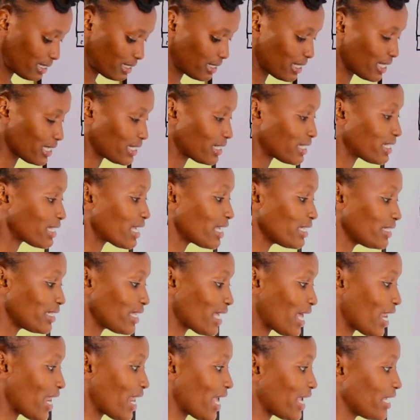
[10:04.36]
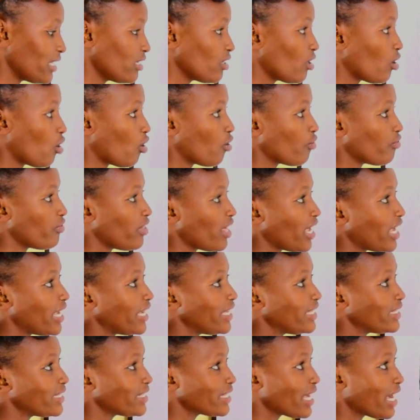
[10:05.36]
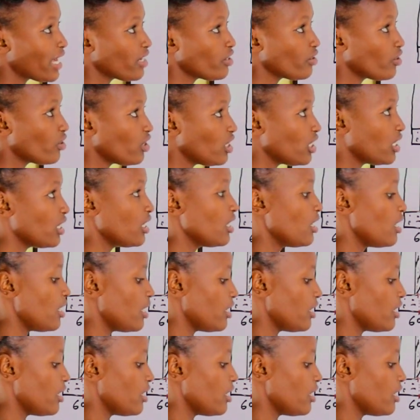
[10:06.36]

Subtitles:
is the center line of the internal